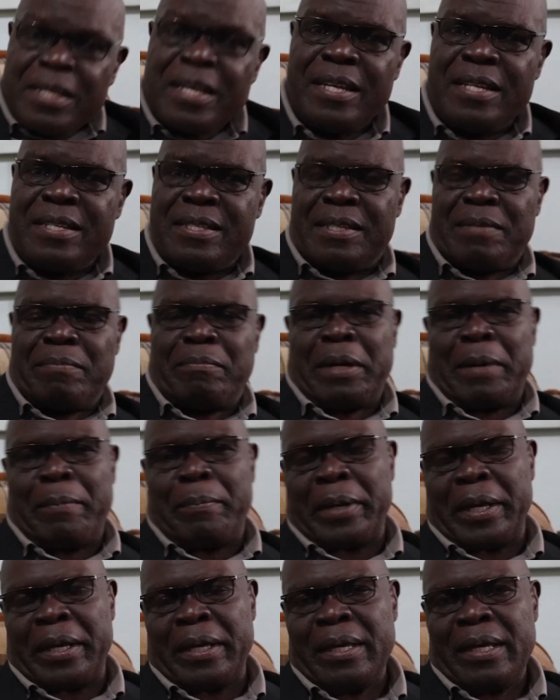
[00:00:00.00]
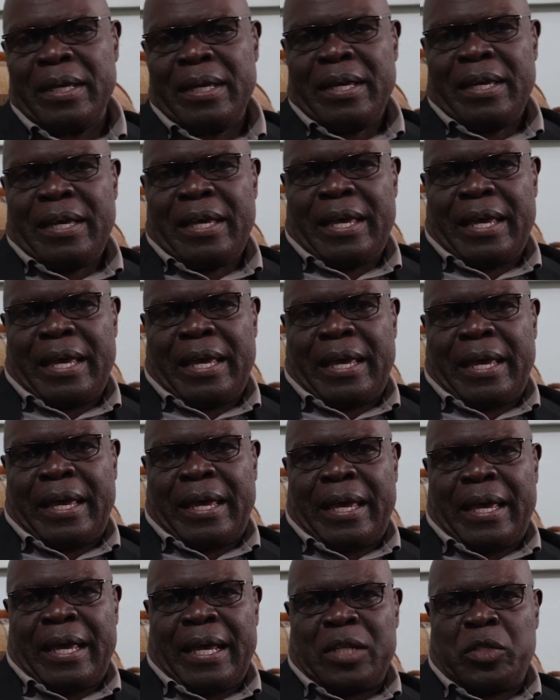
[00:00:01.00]
in Zimbabwe,
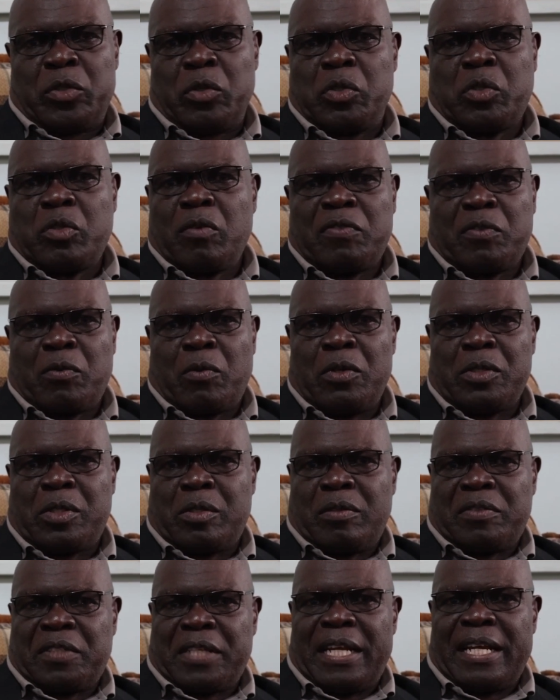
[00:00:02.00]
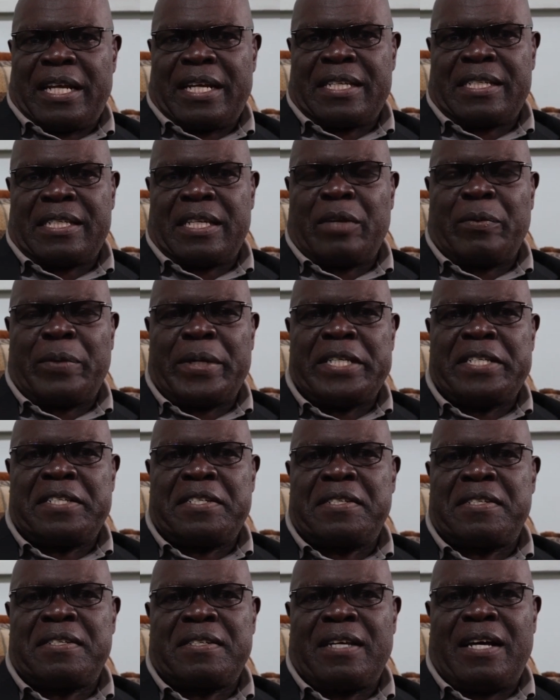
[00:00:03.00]
cost of salaries and
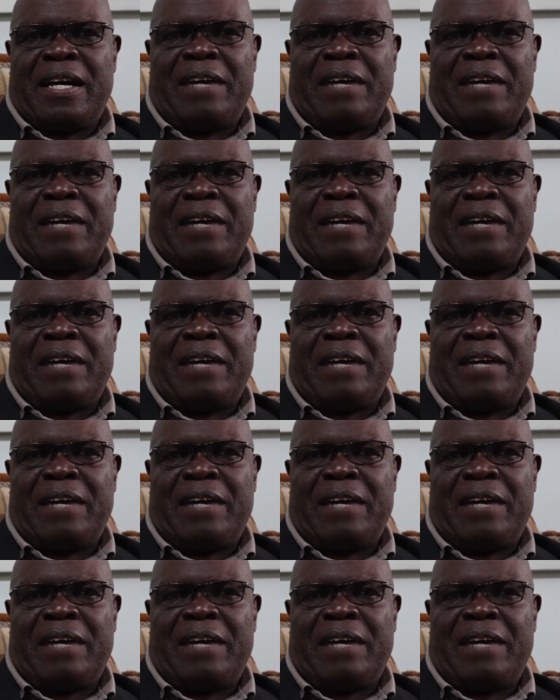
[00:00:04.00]
wages